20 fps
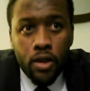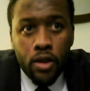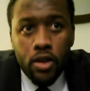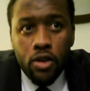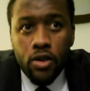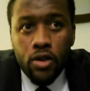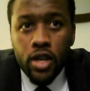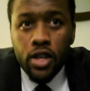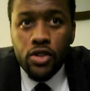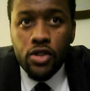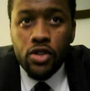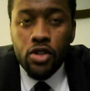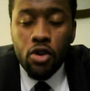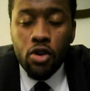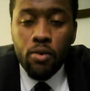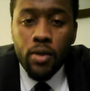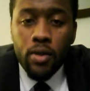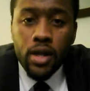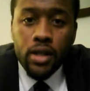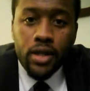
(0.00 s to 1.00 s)
you get
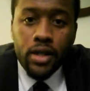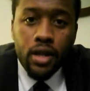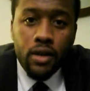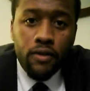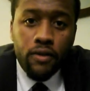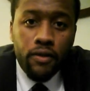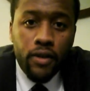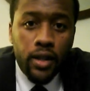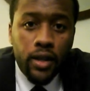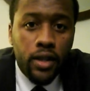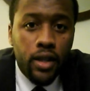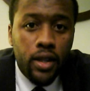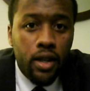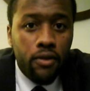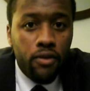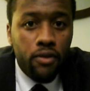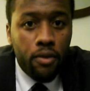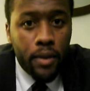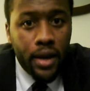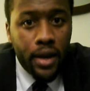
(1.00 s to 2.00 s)
so much conflicting
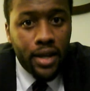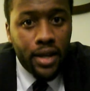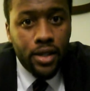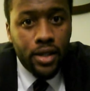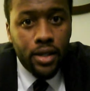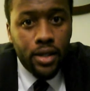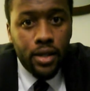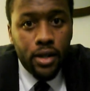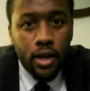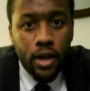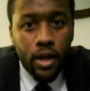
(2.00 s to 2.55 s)
information,